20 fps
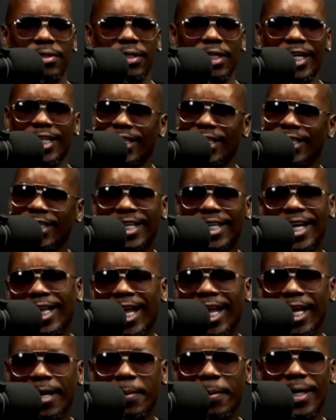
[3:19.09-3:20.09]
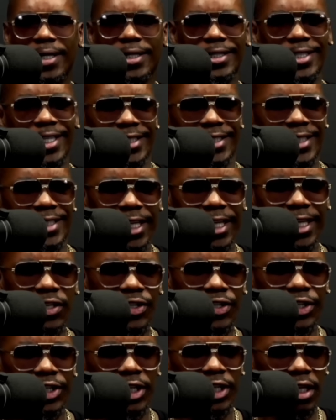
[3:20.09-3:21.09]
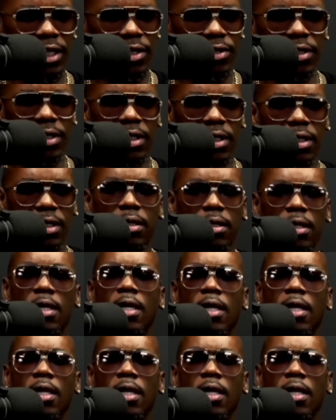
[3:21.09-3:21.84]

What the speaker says: in this climate, this ain't a good look.